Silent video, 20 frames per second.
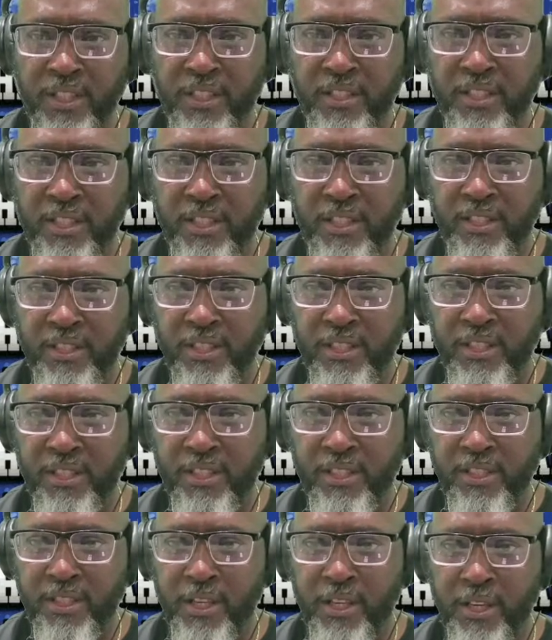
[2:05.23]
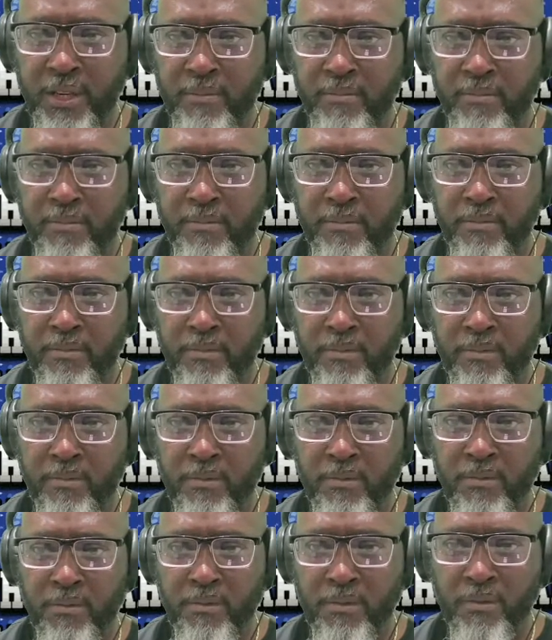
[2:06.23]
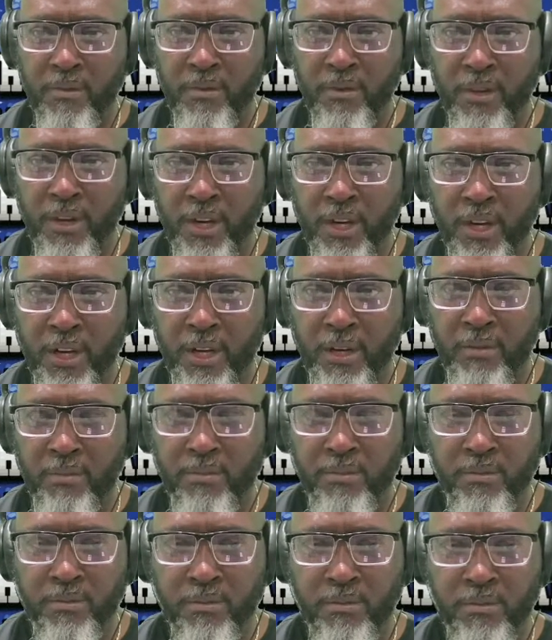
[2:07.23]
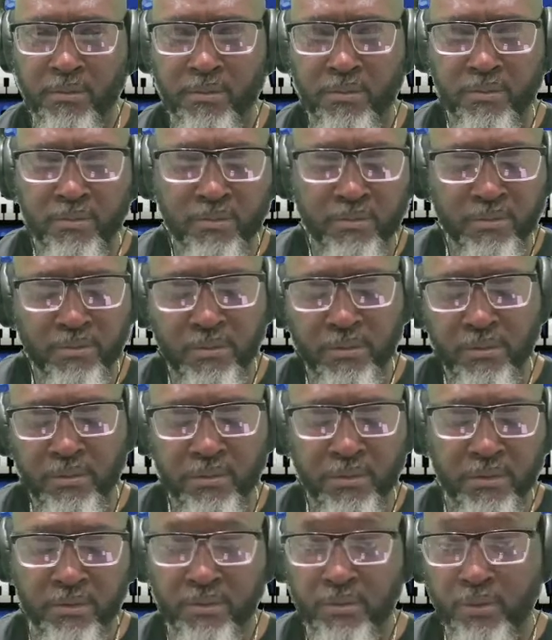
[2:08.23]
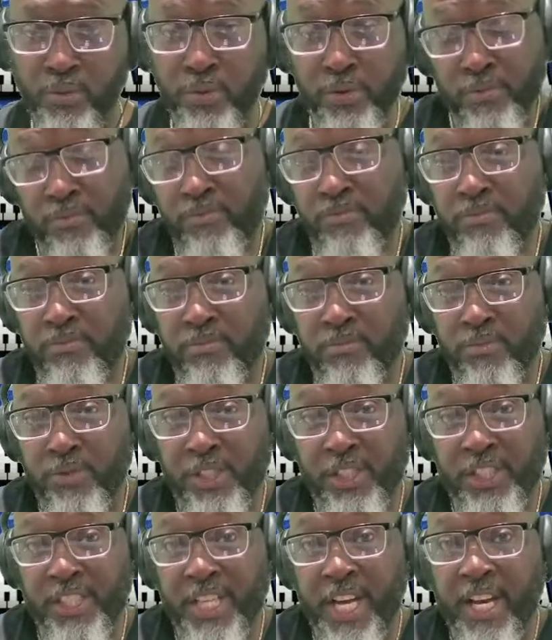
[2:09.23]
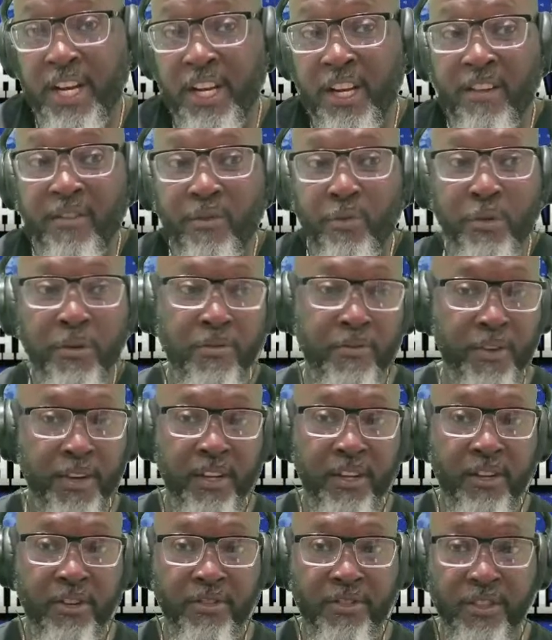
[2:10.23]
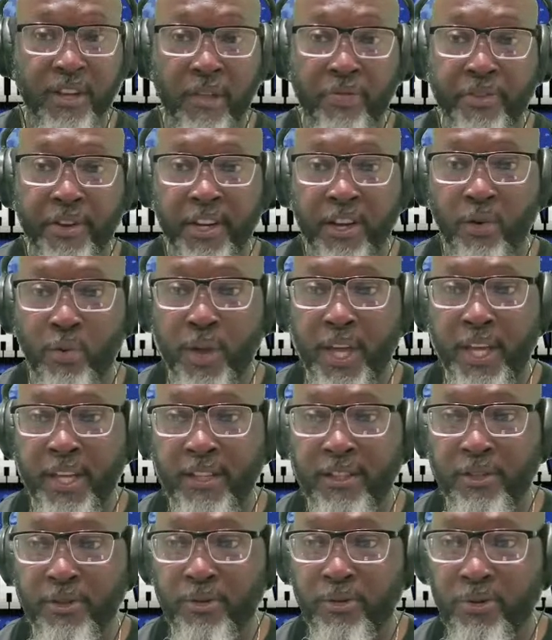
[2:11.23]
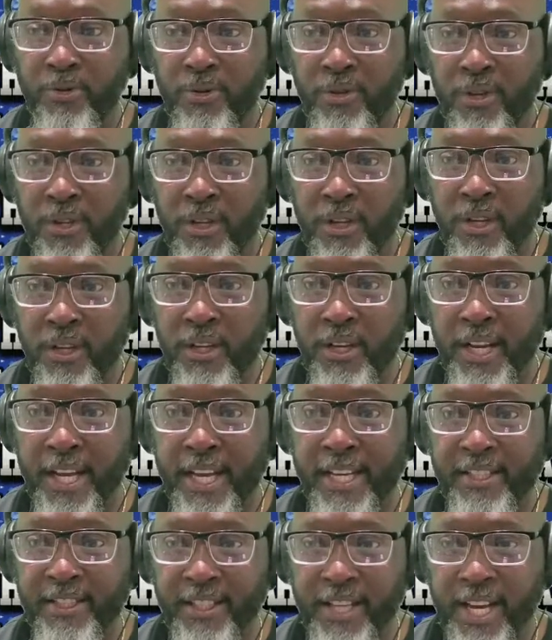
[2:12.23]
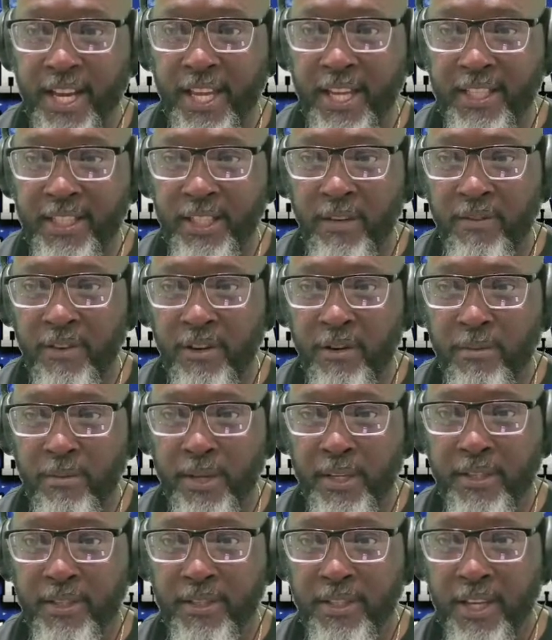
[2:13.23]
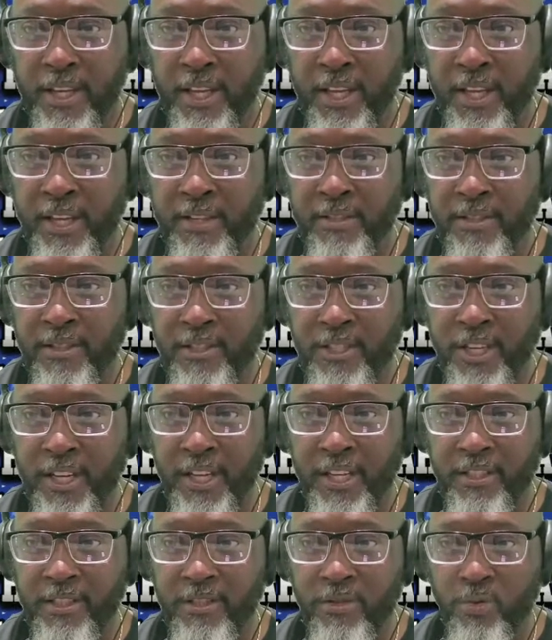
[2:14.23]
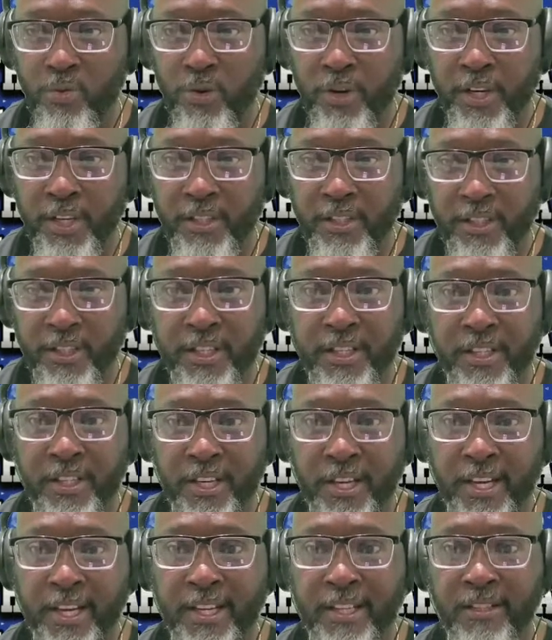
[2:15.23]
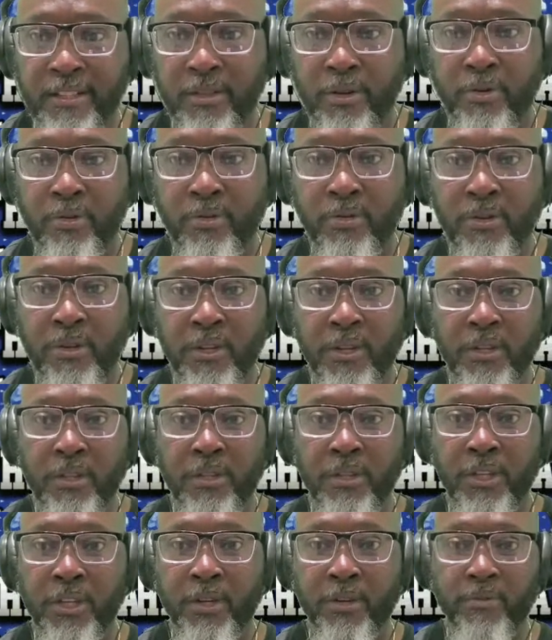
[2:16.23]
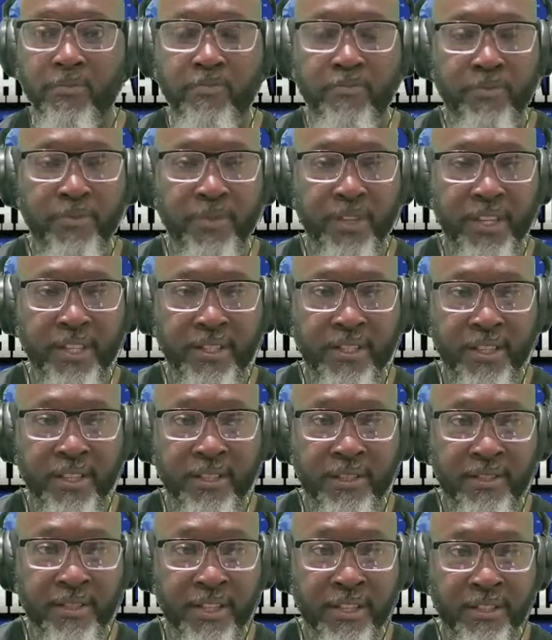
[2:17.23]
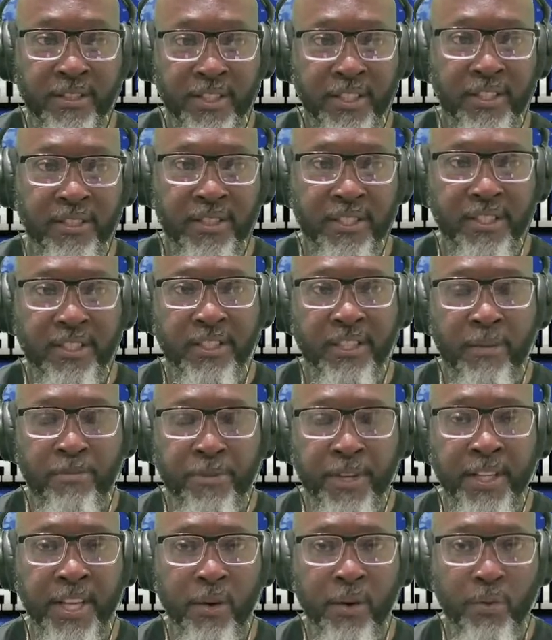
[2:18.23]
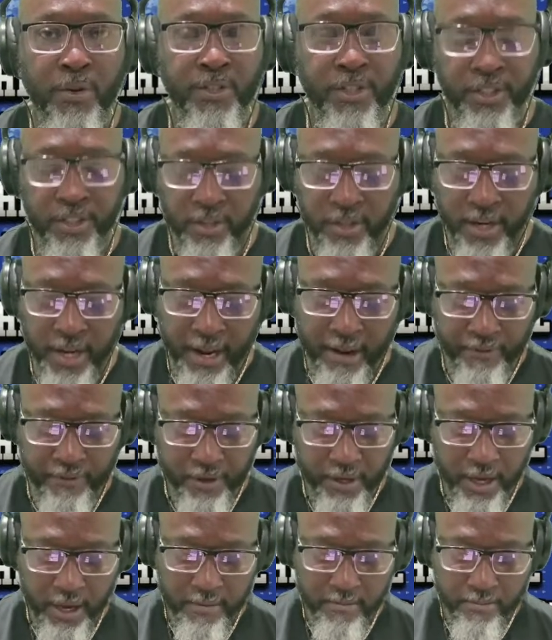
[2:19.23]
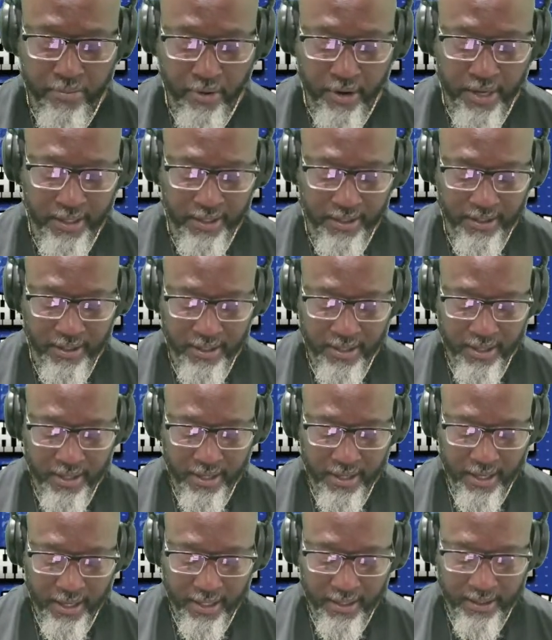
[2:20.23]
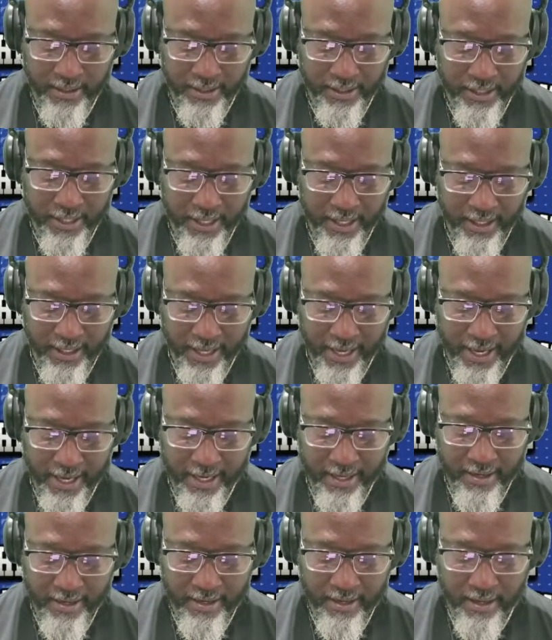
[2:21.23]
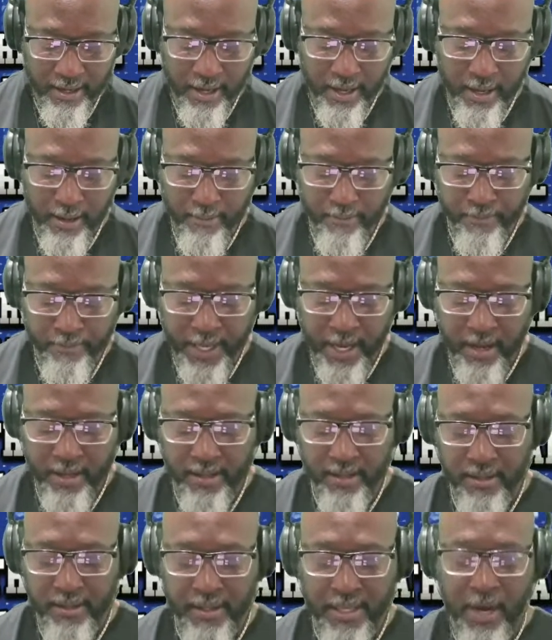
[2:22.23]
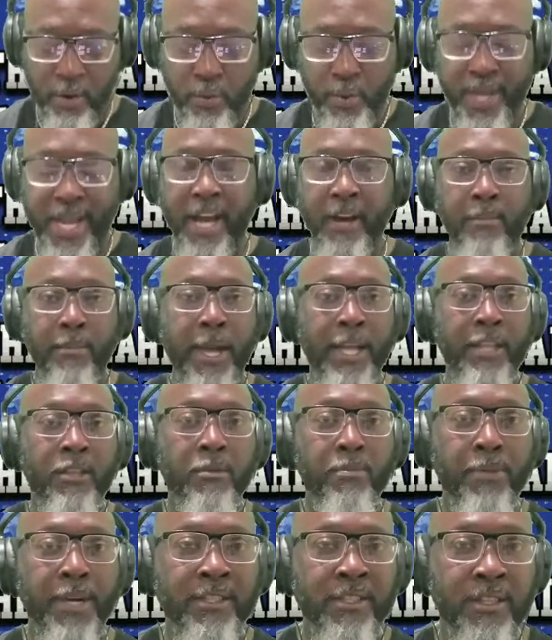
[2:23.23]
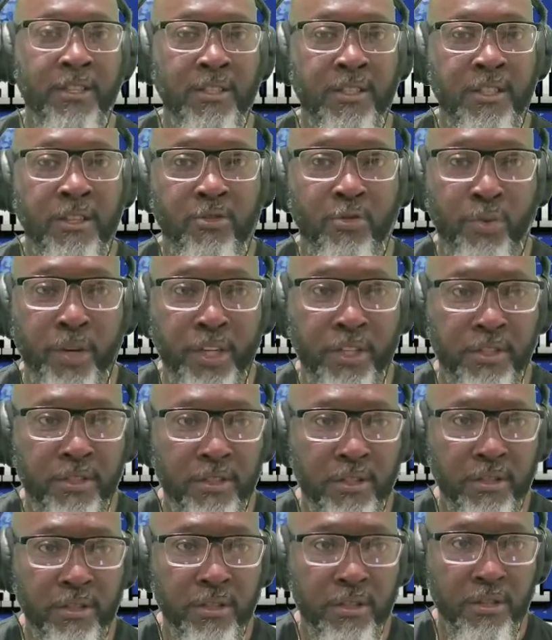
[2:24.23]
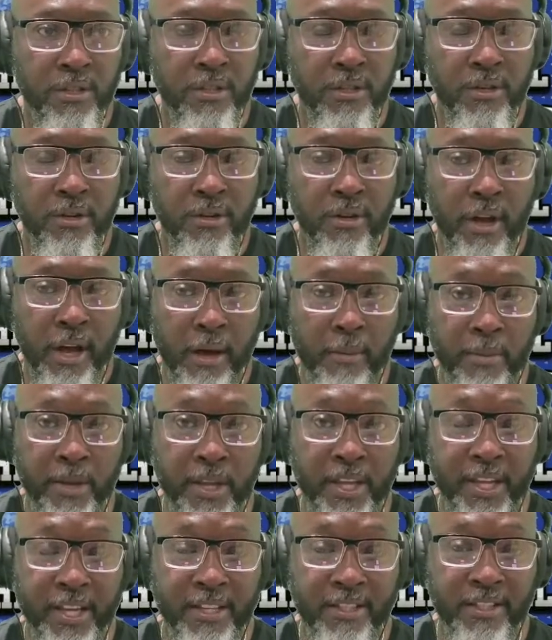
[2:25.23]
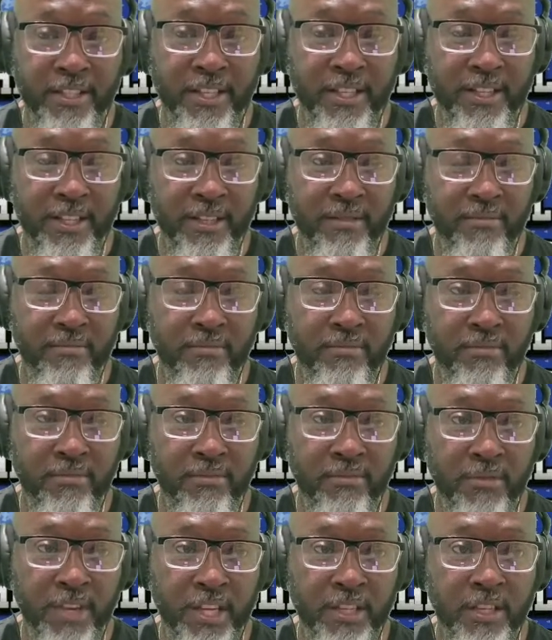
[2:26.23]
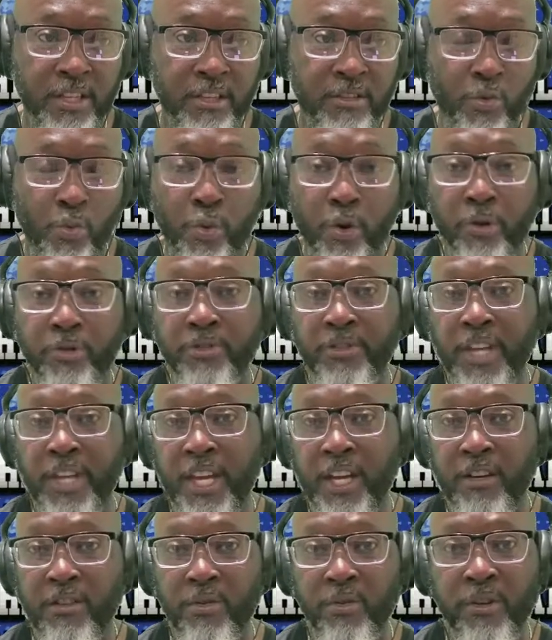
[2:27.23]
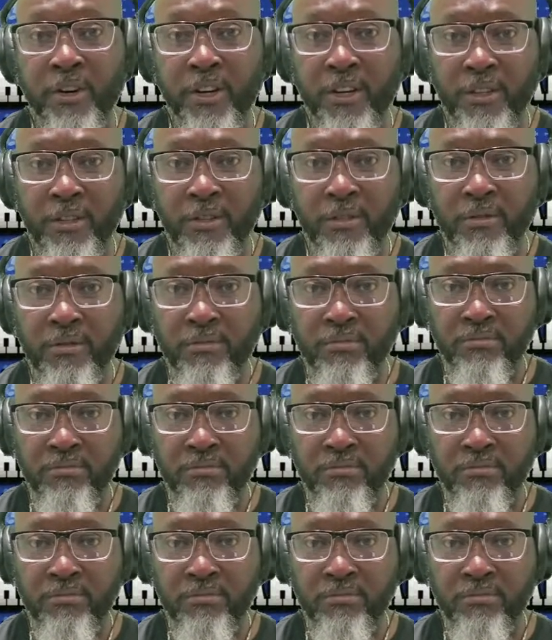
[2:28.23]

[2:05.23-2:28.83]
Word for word: it's just this. Um, um, we just got to live with it. There's nothing that we can do. Last night, he's even admits that he has to change the one and done. Yeah, so you know, is is this is something that we're just gonna have to embrace and see that um, that that we got to make the best of the situation I mean, is it is it the worst thing in the world?